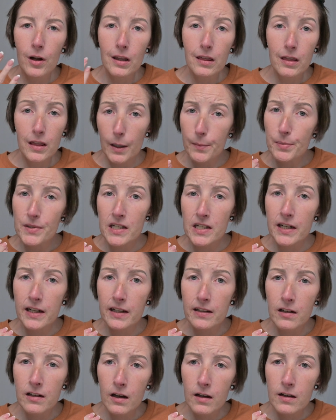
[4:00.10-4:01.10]

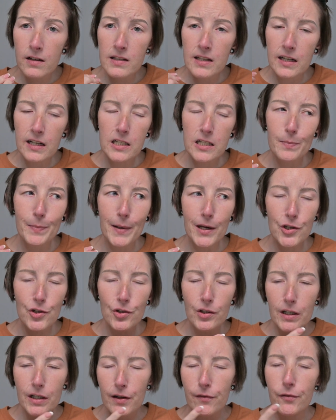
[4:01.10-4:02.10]
lipstick does,
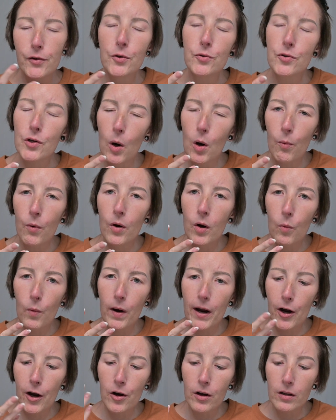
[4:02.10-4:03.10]
especially if you don't want to
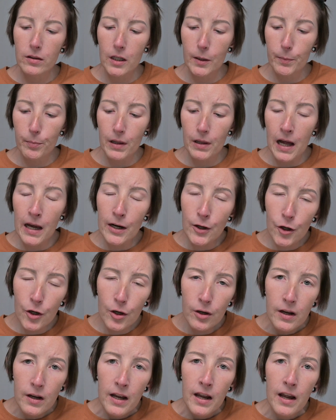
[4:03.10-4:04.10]
wear a lip
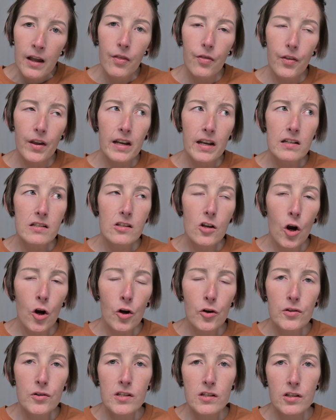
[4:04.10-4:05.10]
liner. These
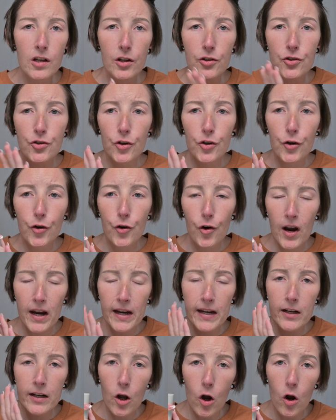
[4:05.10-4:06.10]
are such
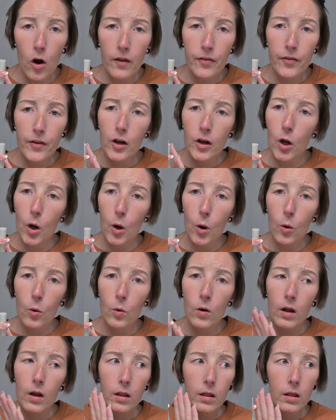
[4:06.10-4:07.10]
great
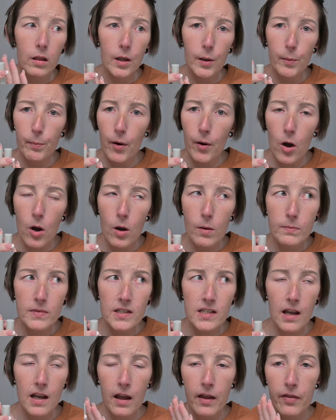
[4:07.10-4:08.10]
on-the-go lip
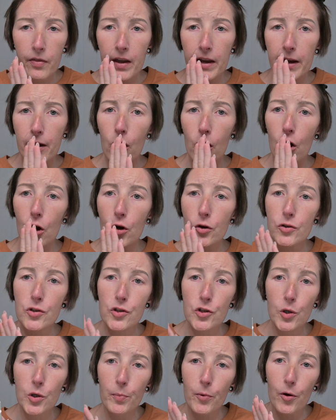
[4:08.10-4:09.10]
balms, and they are
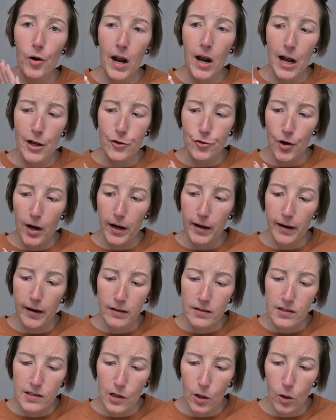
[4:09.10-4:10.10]
super
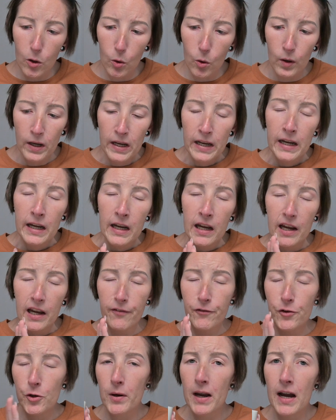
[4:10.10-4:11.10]
hydrating. So
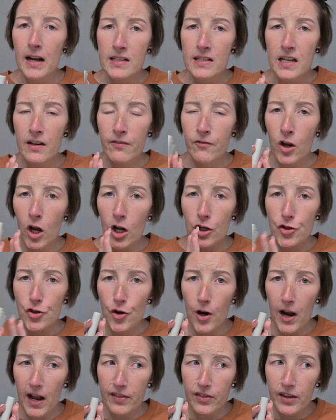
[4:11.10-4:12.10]
if you guys have not
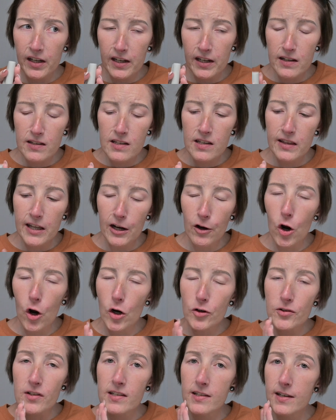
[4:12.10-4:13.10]
tried these, there
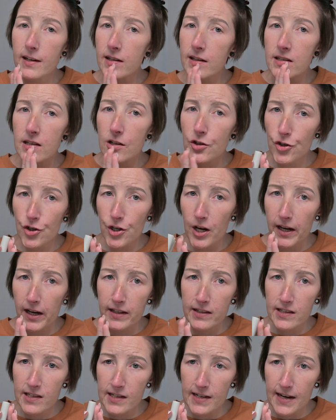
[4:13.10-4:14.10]
are 6
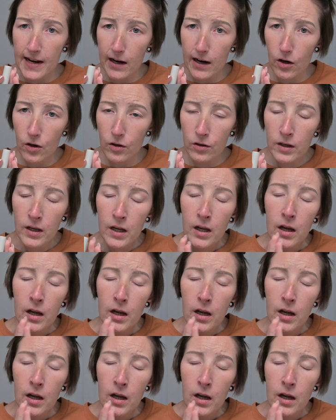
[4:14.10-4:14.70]
shades now,